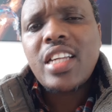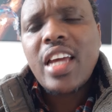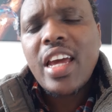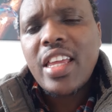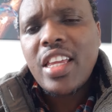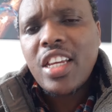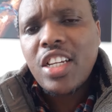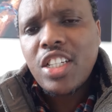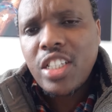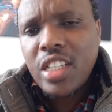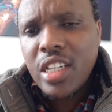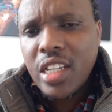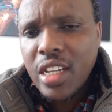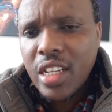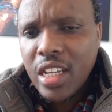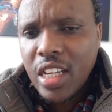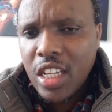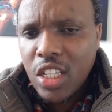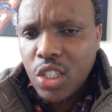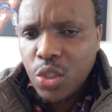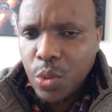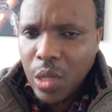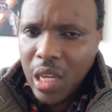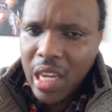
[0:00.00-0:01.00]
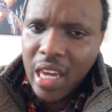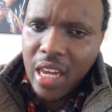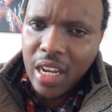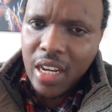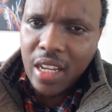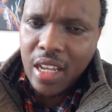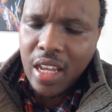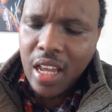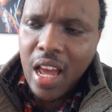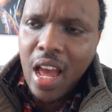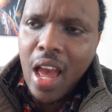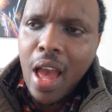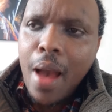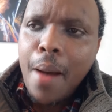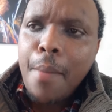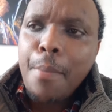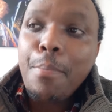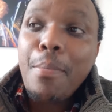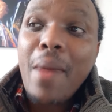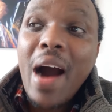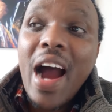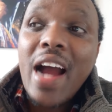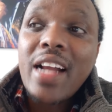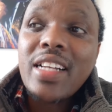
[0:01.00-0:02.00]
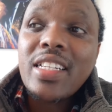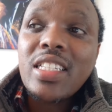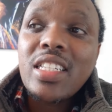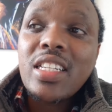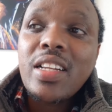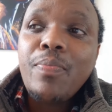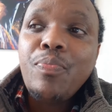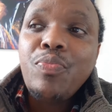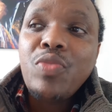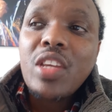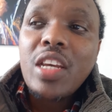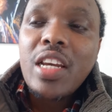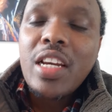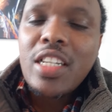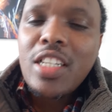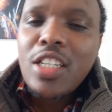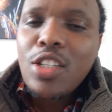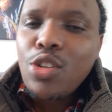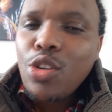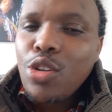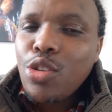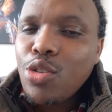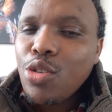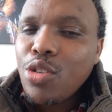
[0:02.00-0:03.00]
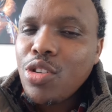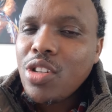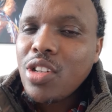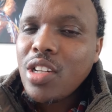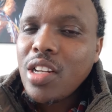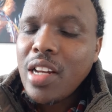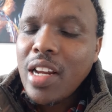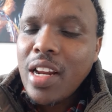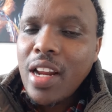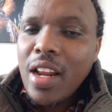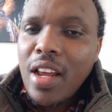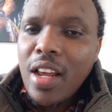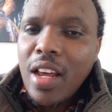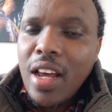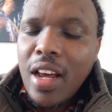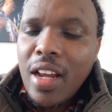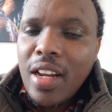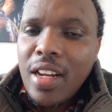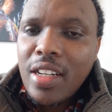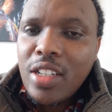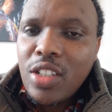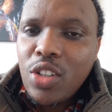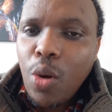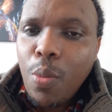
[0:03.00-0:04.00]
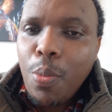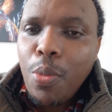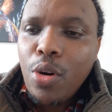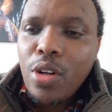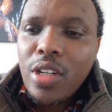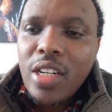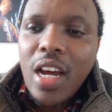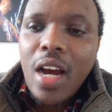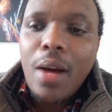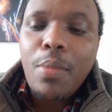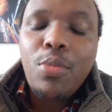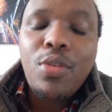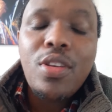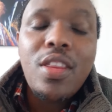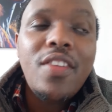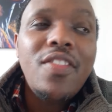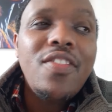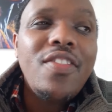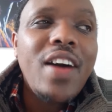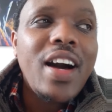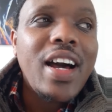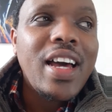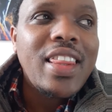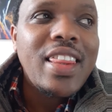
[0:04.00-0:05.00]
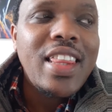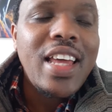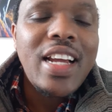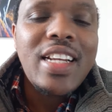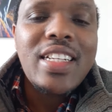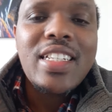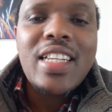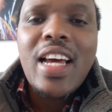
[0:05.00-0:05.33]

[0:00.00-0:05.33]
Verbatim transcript: Kenya shilling is weakening, but it is also uh, toppled up with the fact that